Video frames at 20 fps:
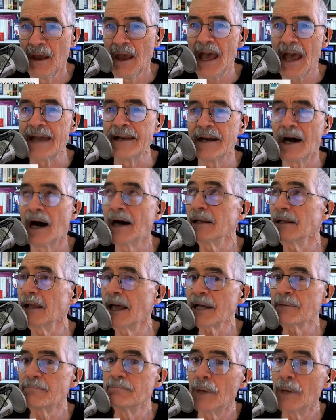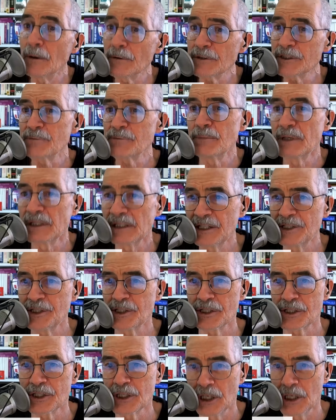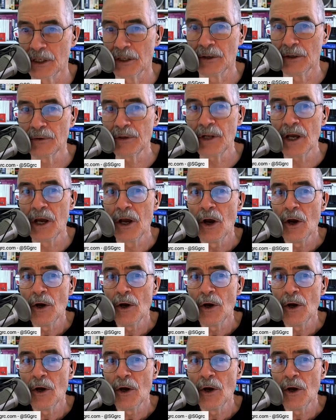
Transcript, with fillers: And unlike most malicious code,